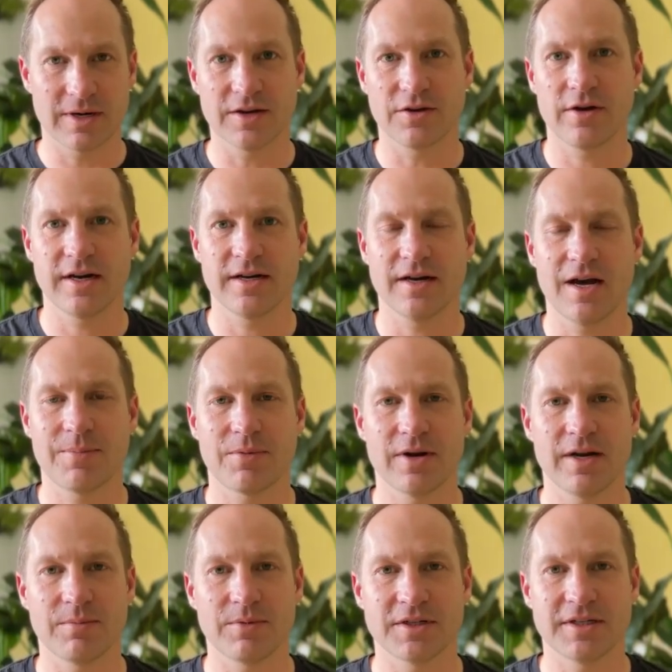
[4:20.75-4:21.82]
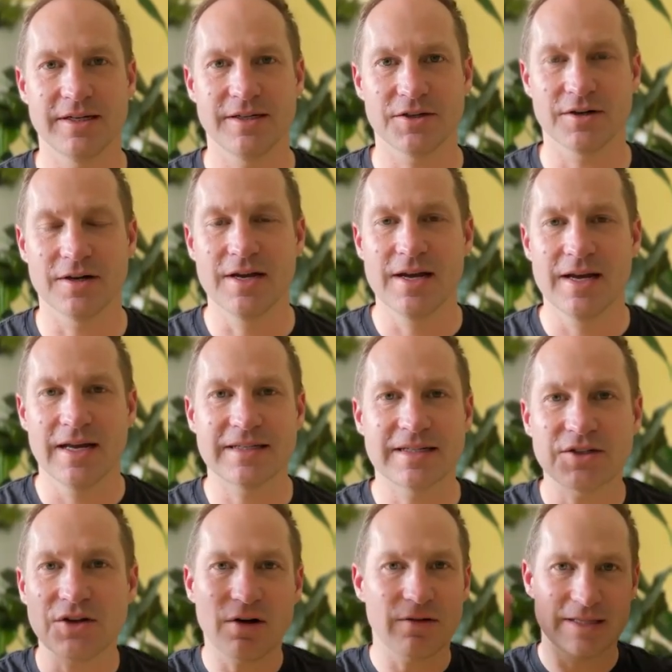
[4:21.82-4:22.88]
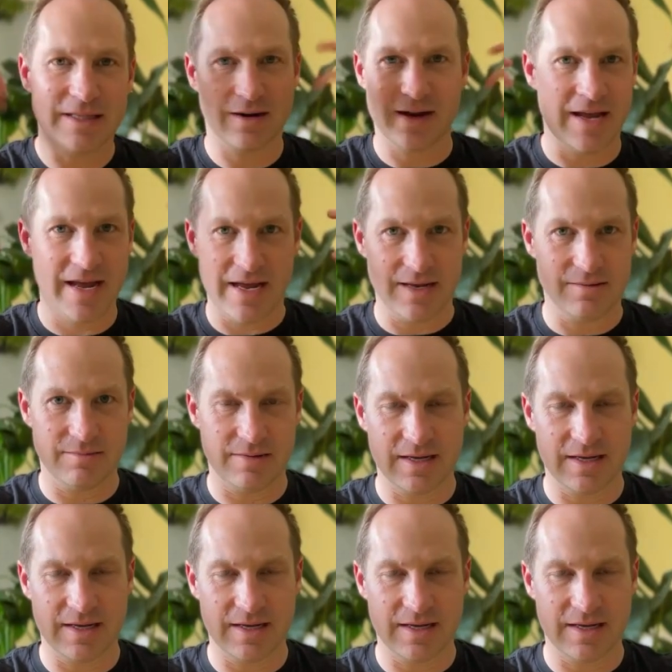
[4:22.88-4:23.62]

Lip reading: and creating an operating procedure is it's all in their head.